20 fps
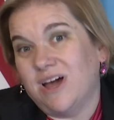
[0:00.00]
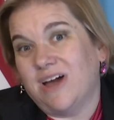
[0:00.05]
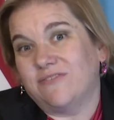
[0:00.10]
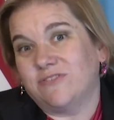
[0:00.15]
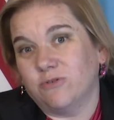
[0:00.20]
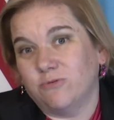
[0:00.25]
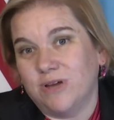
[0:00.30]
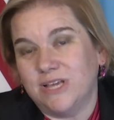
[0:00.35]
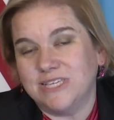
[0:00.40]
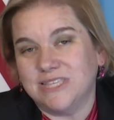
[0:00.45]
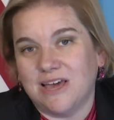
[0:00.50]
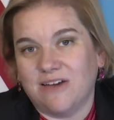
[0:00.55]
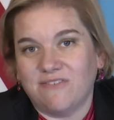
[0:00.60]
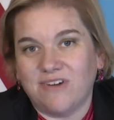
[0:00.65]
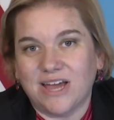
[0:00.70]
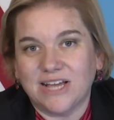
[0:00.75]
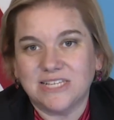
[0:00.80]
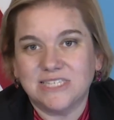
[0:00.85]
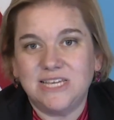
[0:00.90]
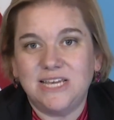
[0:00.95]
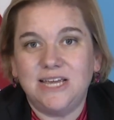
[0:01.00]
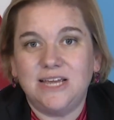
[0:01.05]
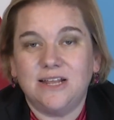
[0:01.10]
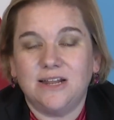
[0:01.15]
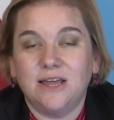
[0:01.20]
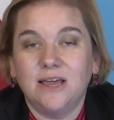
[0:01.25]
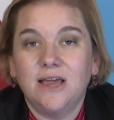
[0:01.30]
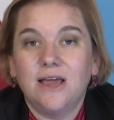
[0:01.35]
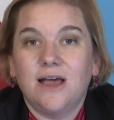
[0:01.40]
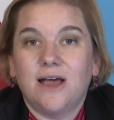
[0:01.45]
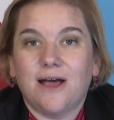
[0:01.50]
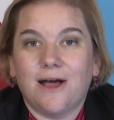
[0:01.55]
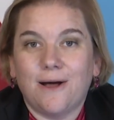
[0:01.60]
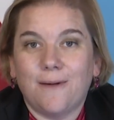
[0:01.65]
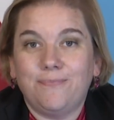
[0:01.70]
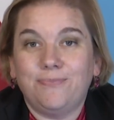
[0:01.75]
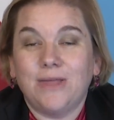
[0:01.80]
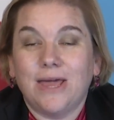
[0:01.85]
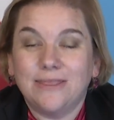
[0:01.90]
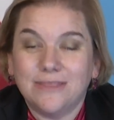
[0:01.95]
to waste that vaccine.
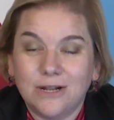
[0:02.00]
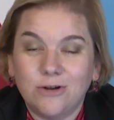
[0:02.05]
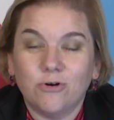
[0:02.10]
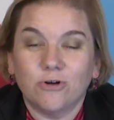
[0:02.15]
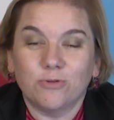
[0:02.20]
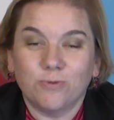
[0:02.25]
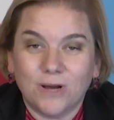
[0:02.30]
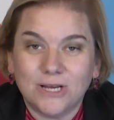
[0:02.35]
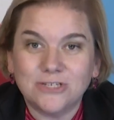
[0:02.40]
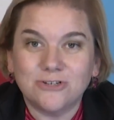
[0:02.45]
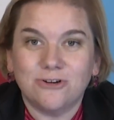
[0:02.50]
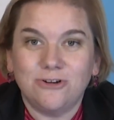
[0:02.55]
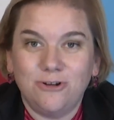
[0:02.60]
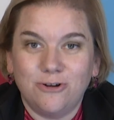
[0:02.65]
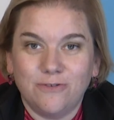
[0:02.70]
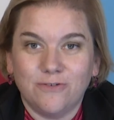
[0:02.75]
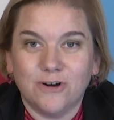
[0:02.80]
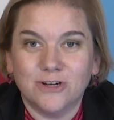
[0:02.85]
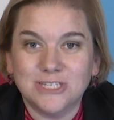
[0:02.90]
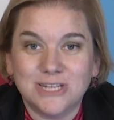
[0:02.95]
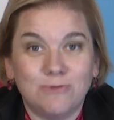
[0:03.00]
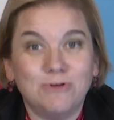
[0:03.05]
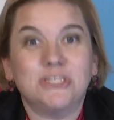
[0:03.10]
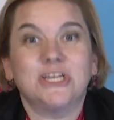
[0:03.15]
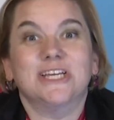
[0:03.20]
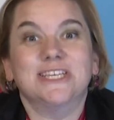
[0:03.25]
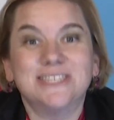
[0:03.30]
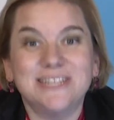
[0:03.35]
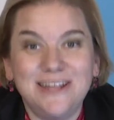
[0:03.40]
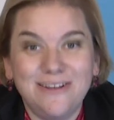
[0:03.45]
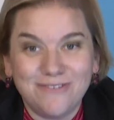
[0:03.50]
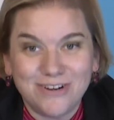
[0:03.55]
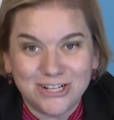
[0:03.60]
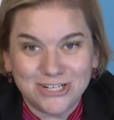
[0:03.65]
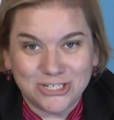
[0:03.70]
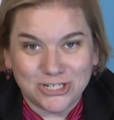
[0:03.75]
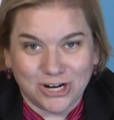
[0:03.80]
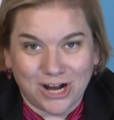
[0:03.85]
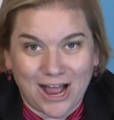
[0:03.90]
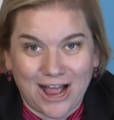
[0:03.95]
And then Northwestern University, which isn't even in
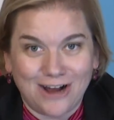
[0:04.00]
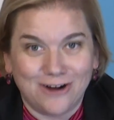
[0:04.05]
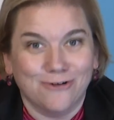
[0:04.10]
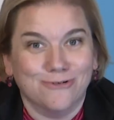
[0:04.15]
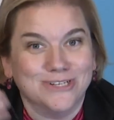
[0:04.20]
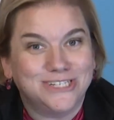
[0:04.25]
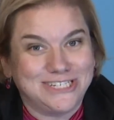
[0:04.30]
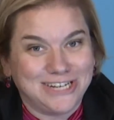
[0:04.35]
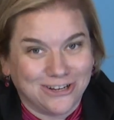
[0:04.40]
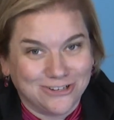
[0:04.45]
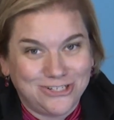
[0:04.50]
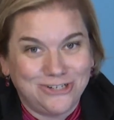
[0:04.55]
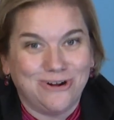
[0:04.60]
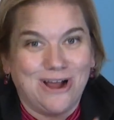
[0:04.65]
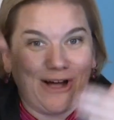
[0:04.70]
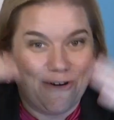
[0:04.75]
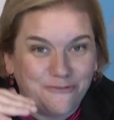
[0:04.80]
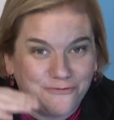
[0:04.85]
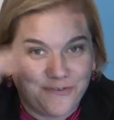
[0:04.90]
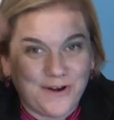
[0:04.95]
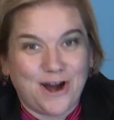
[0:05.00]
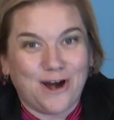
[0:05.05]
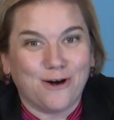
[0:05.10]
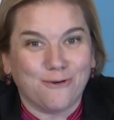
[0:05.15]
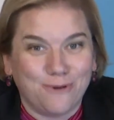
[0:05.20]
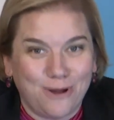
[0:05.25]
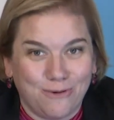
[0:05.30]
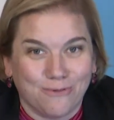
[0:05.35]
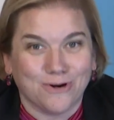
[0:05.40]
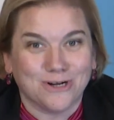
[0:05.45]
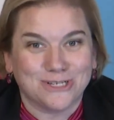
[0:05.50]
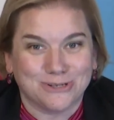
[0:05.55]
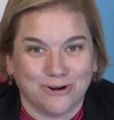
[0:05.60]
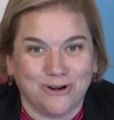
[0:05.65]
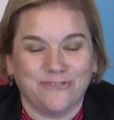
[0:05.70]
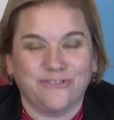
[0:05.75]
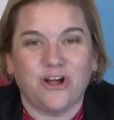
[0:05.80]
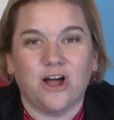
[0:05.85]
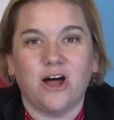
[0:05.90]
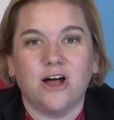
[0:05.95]
Chicago, which tells you how far we were sort
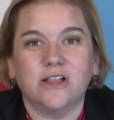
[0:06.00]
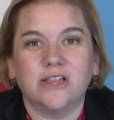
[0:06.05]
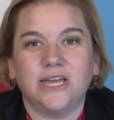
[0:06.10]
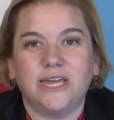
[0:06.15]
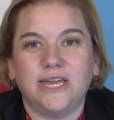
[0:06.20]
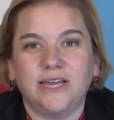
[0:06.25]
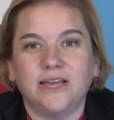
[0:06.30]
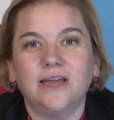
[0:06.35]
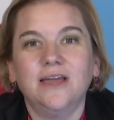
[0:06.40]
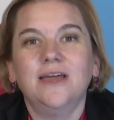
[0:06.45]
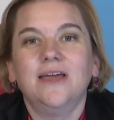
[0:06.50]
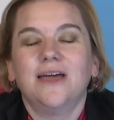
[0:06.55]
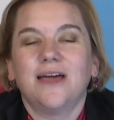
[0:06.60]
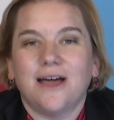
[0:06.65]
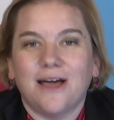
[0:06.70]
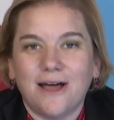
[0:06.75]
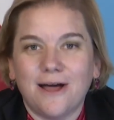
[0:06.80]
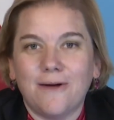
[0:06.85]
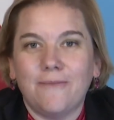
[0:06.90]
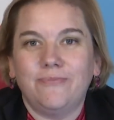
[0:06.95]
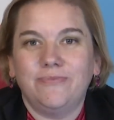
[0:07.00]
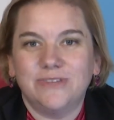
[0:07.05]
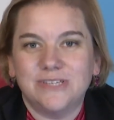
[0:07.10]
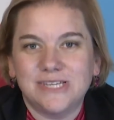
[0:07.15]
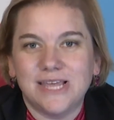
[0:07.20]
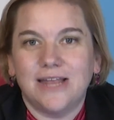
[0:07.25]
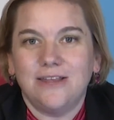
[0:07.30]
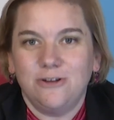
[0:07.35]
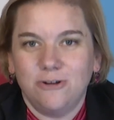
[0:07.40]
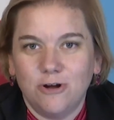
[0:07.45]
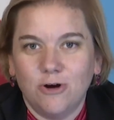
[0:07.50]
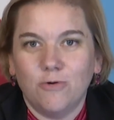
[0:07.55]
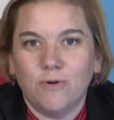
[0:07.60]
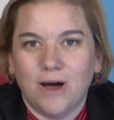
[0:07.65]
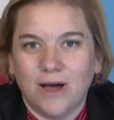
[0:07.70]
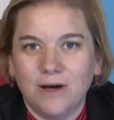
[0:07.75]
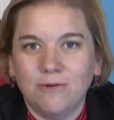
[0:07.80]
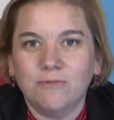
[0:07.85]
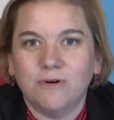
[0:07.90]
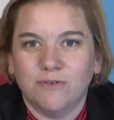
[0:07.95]
of calling, said, you know
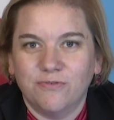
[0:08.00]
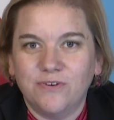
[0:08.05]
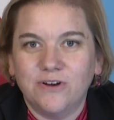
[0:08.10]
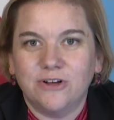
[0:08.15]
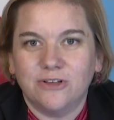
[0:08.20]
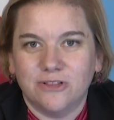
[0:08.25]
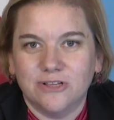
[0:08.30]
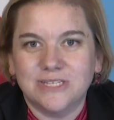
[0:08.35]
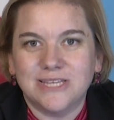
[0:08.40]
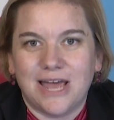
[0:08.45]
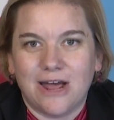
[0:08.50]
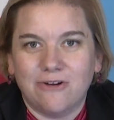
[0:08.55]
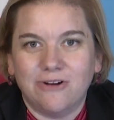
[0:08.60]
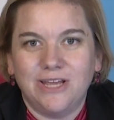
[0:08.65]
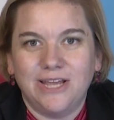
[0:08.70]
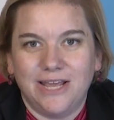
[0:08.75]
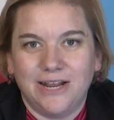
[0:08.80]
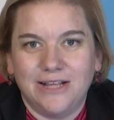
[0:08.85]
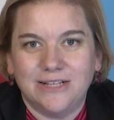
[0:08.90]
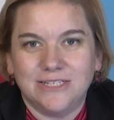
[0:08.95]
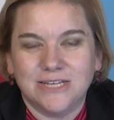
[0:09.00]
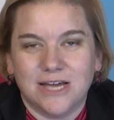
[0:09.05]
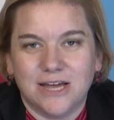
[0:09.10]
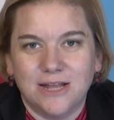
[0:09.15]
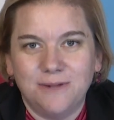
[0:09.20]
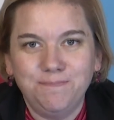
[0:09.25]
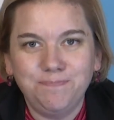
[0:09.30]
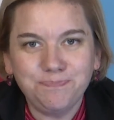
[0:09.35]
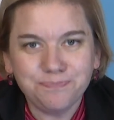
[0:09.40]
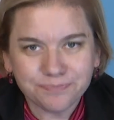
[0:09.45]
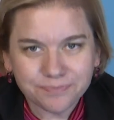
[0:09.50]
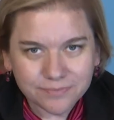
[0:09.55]
what, we'll figure this out and get it done.